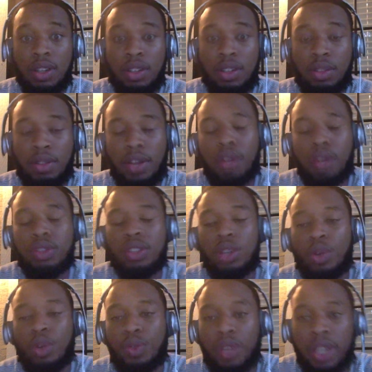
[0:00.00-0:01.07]
the finals is
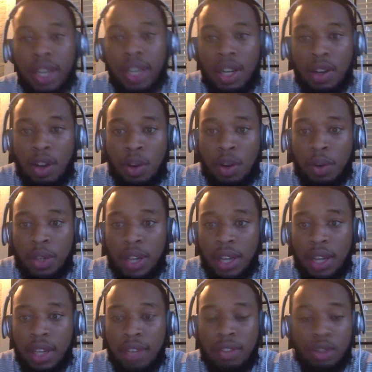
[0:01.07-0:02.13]
over now. All we
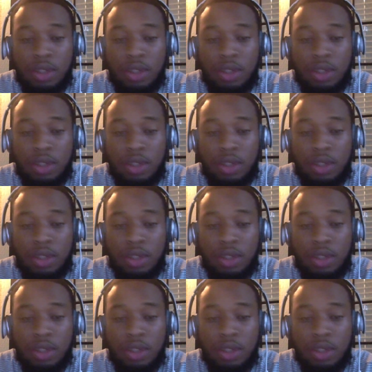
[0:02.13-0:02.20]
got left to